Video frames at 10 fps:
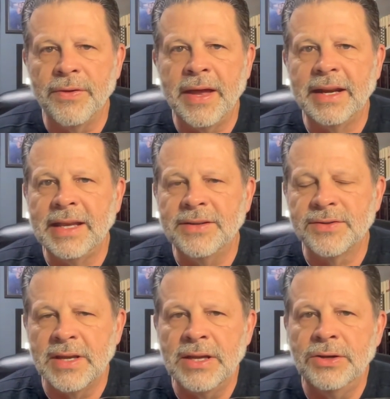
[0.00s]
that he
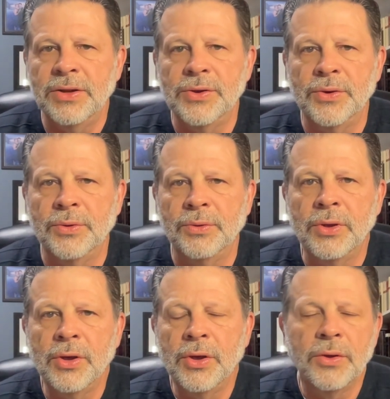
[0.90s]
send to you
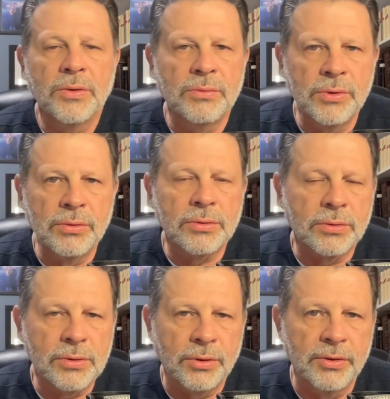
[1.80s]
the Ruach
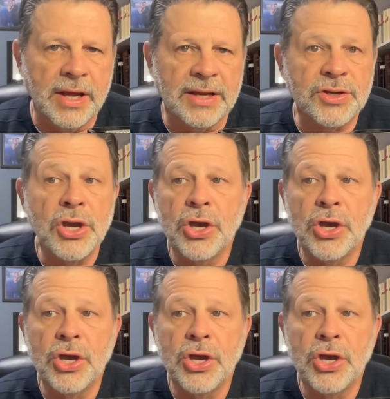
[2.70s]
HaKodesh,